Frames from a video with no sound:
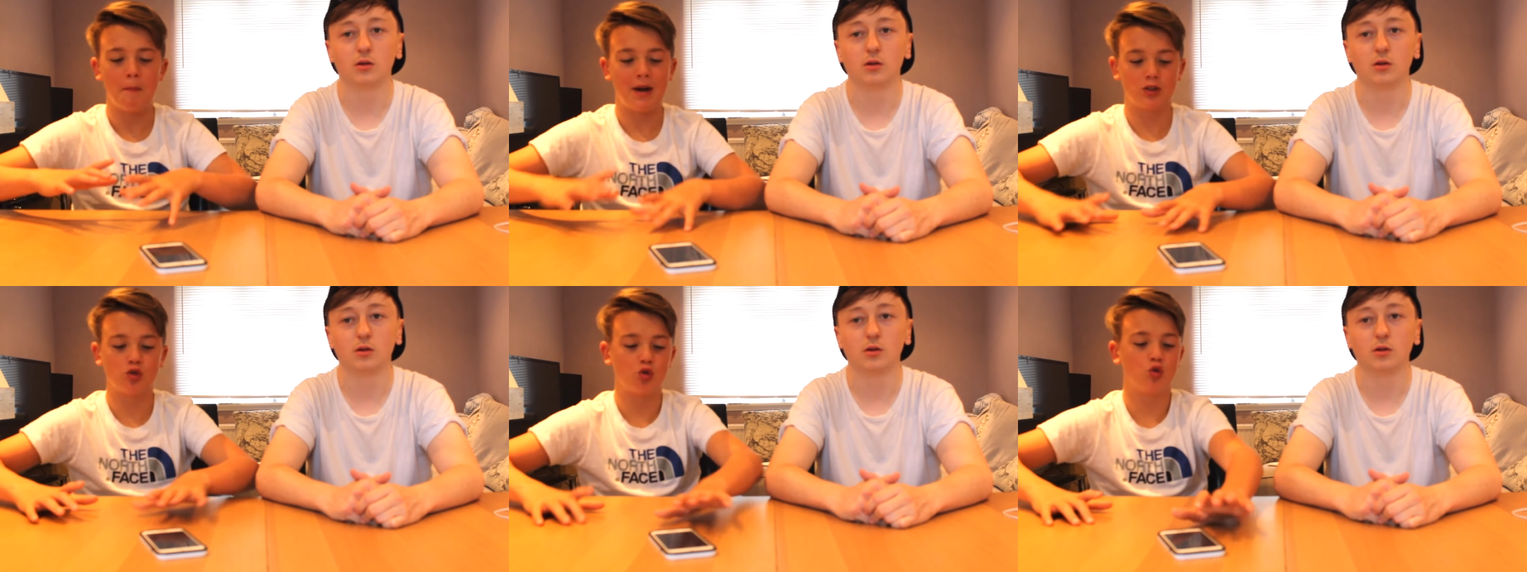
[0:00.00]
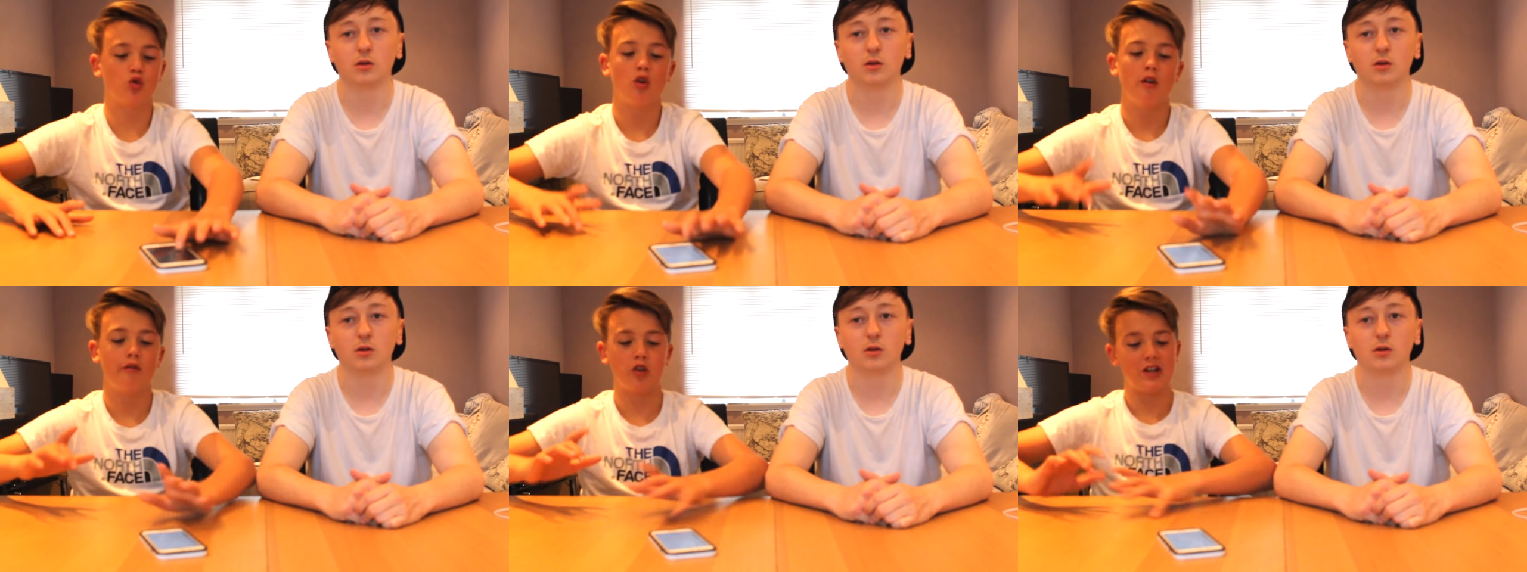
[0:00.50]
Speaker 1: McDonald's,
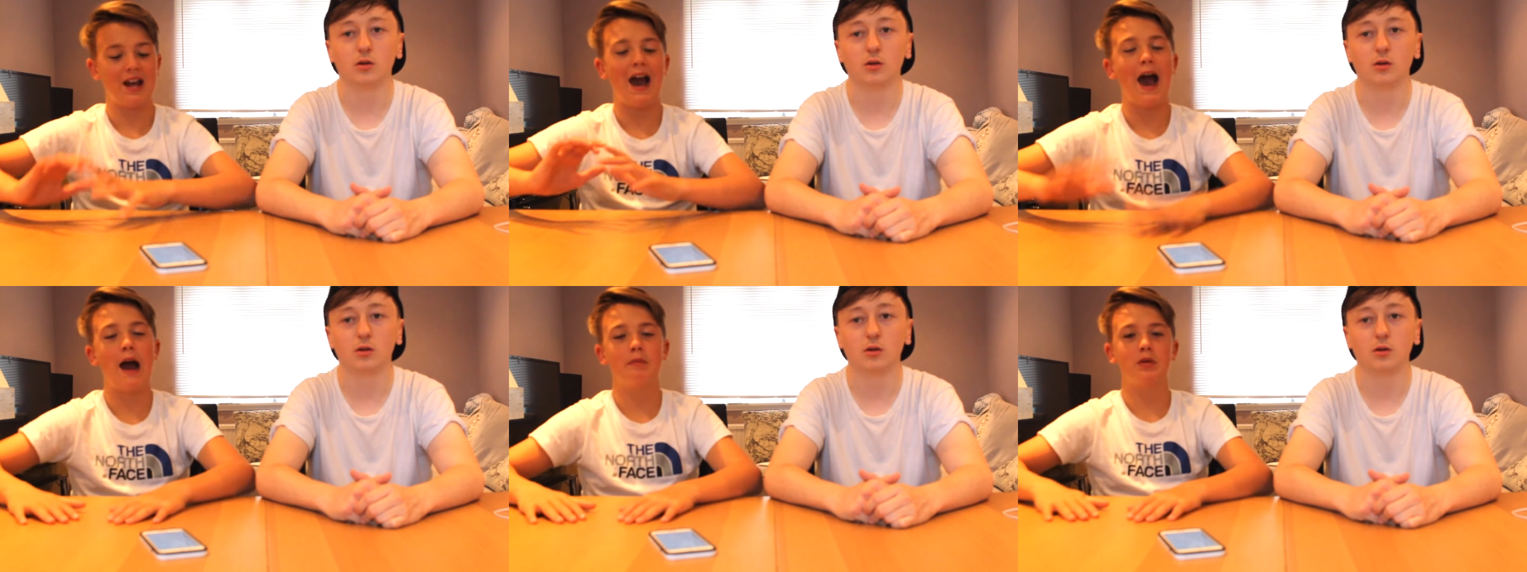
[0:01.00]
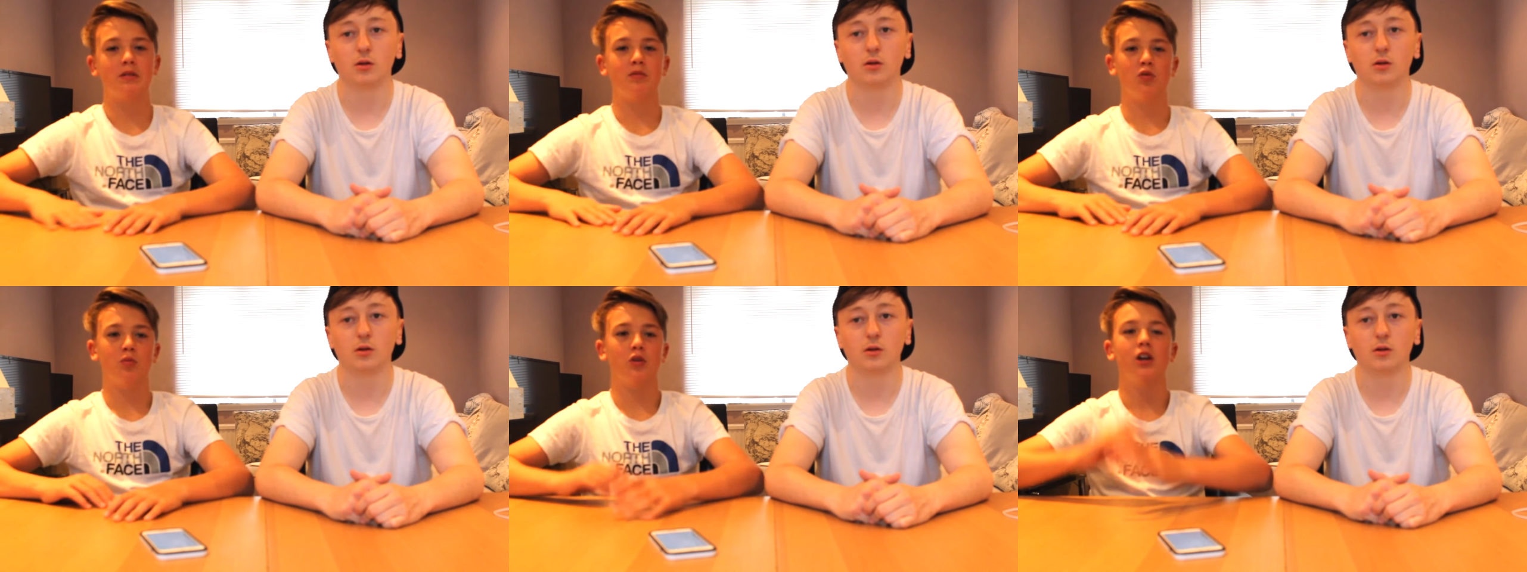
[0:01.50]
freaking happy
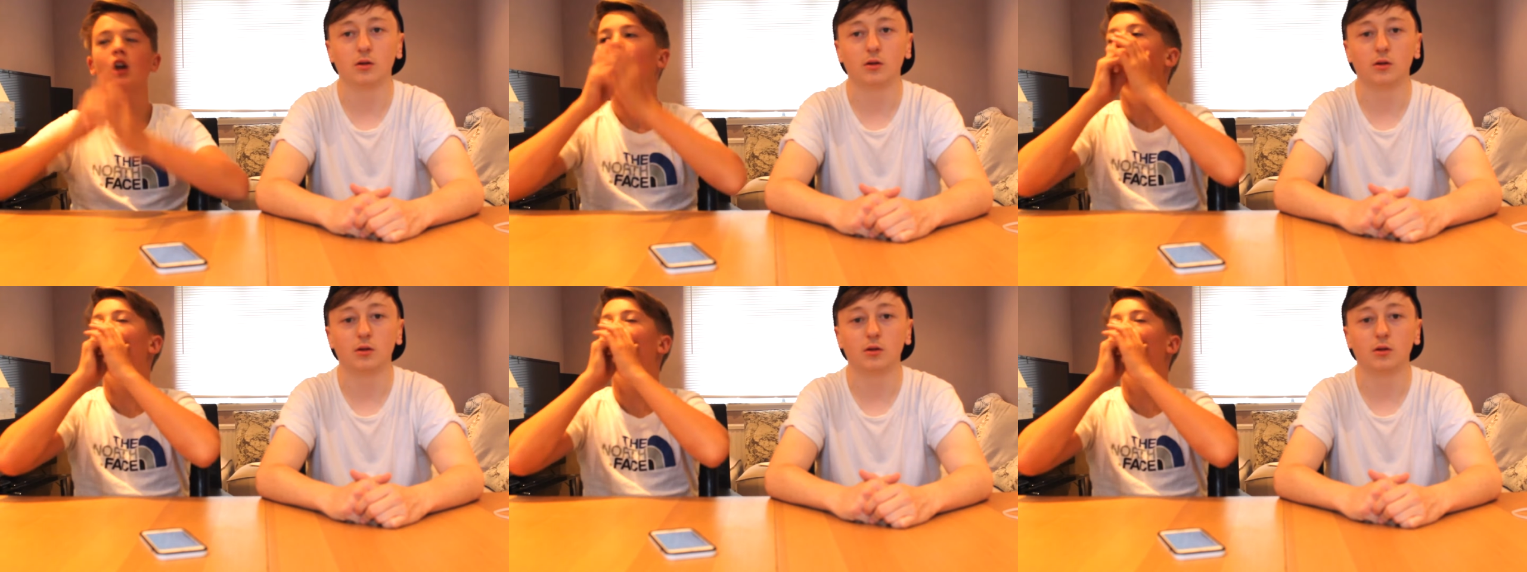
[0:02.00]
little boy.